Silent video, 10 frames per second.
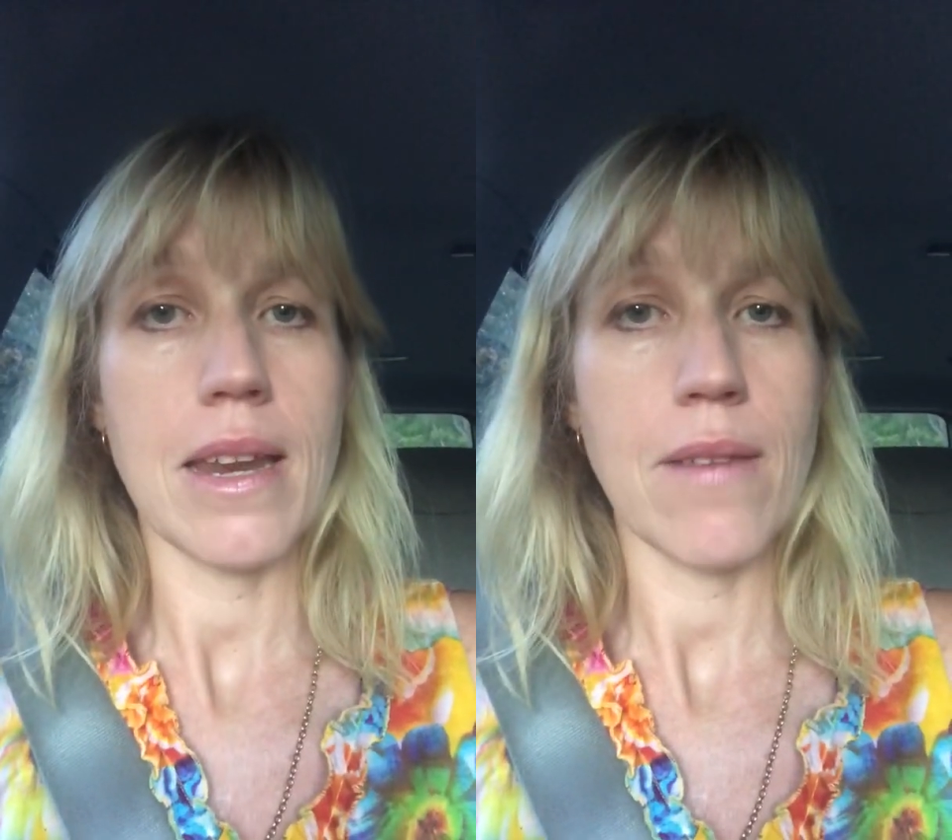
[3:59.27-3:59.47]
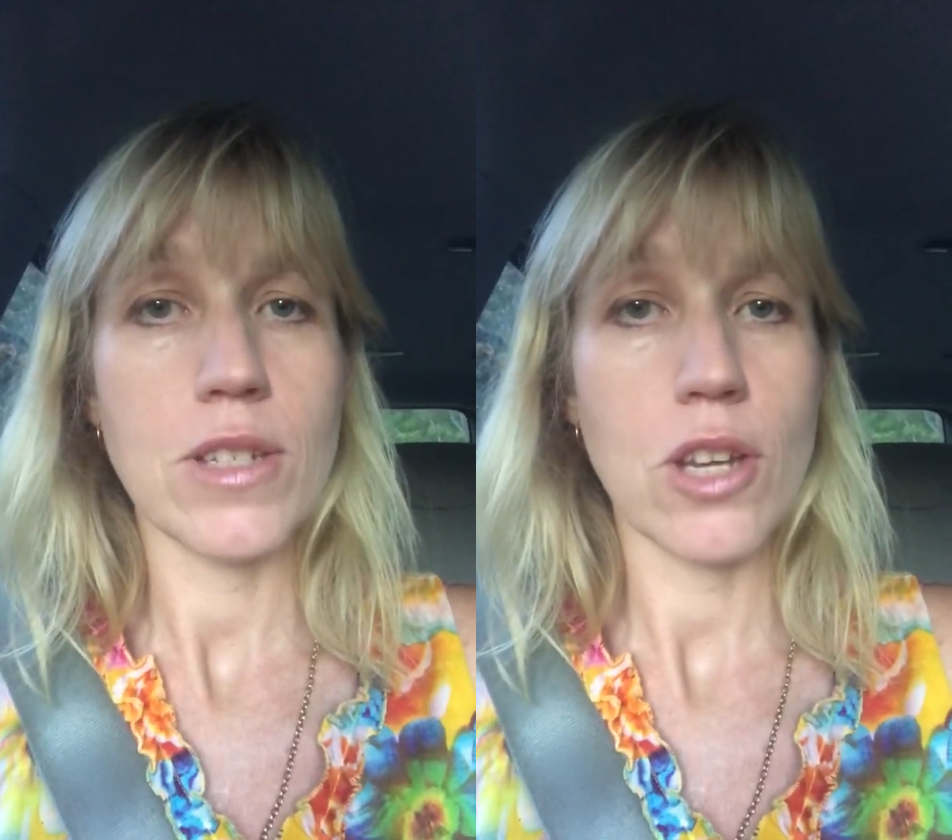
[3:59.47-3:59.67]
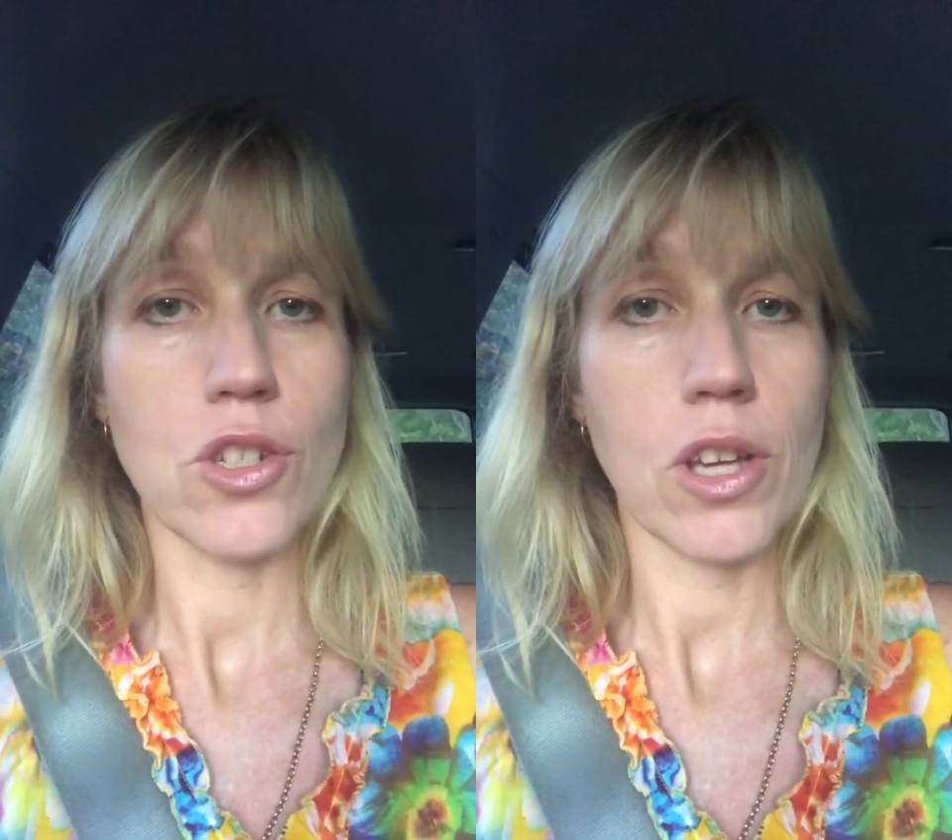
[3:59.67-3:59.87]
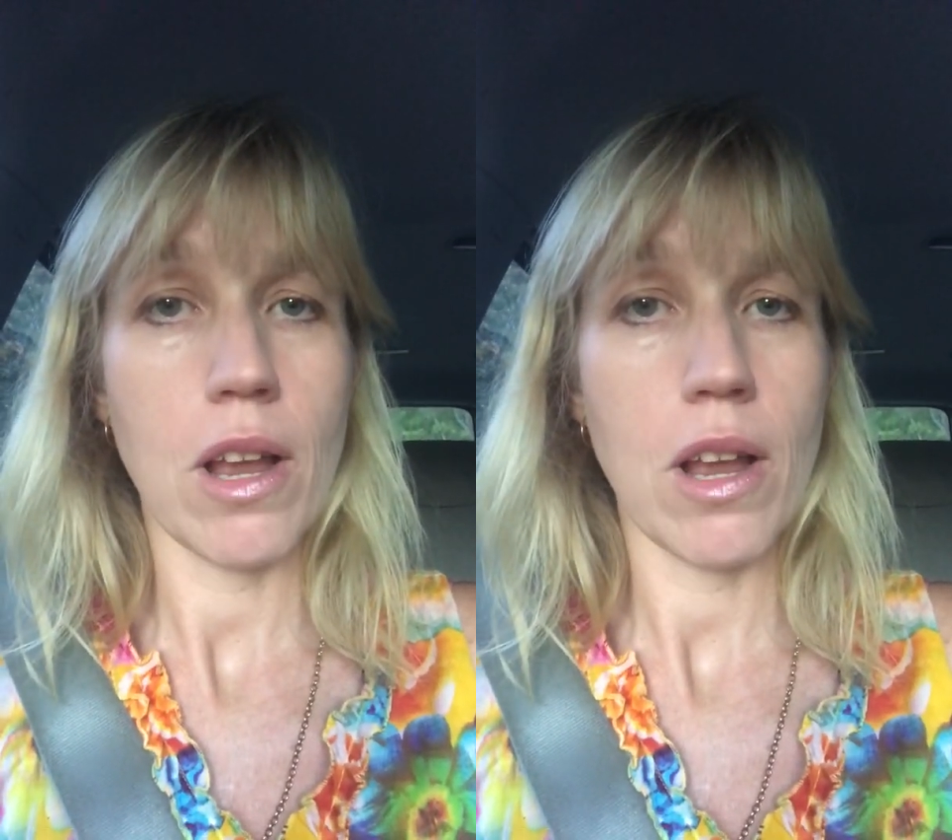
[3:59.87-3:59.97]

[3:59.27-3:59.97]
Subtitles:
nav tells you to go